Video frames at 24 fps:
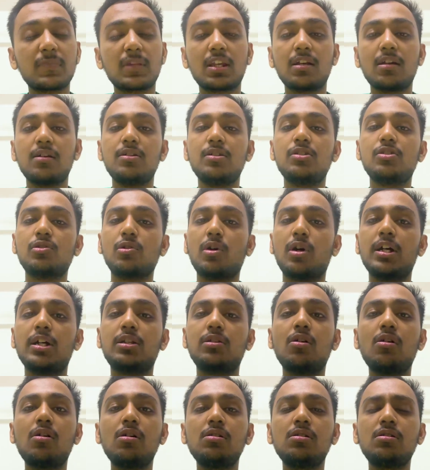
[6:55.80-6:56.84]
So I
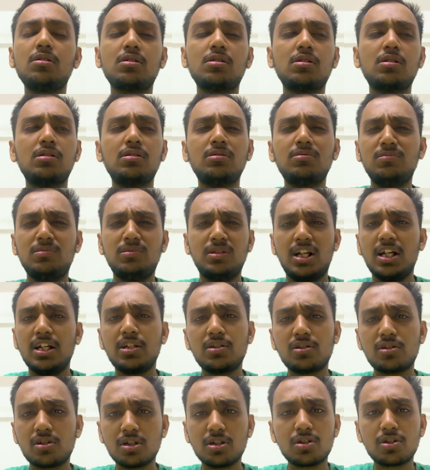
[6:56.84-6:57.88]
thought,
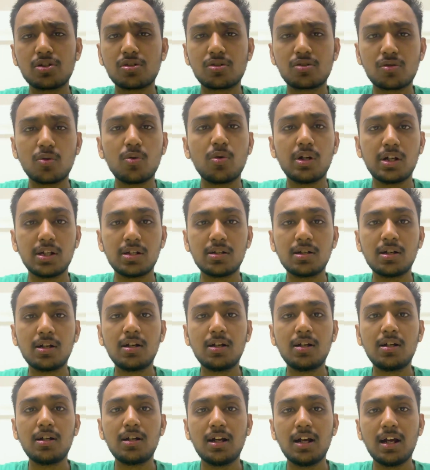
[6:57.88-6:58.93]
let's just do it.
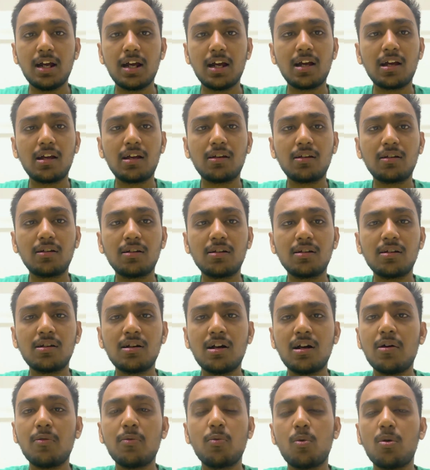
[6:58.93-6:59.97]
And
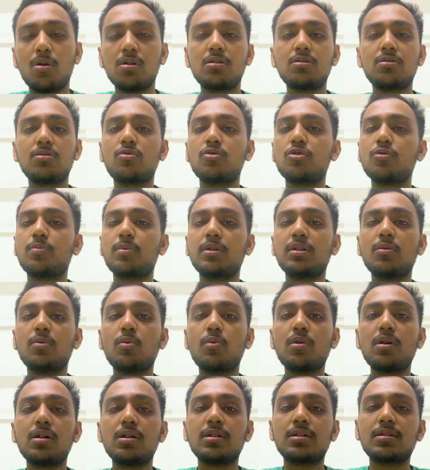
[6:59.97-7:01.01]
what could be the
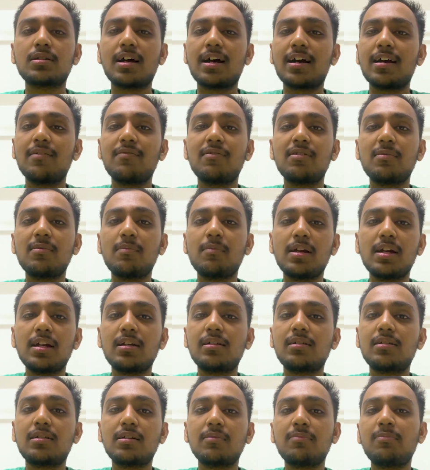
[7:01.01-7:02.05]
worst? I will make
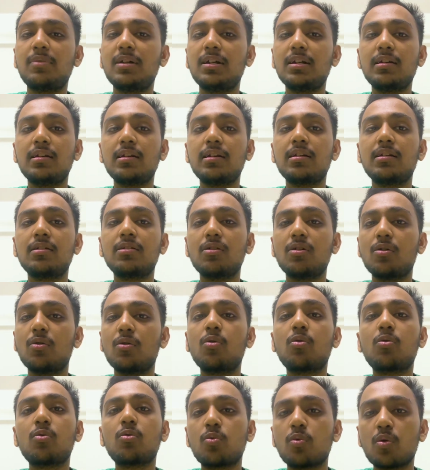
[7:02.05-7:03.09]
the building look
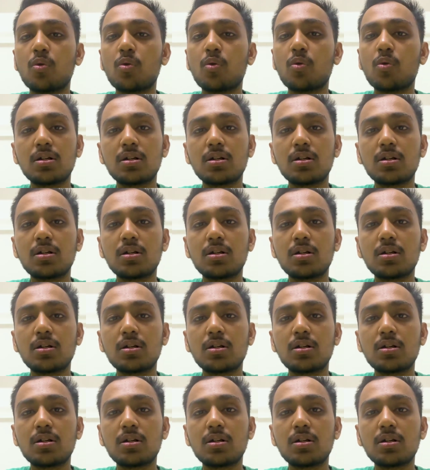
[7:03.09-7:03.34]
worse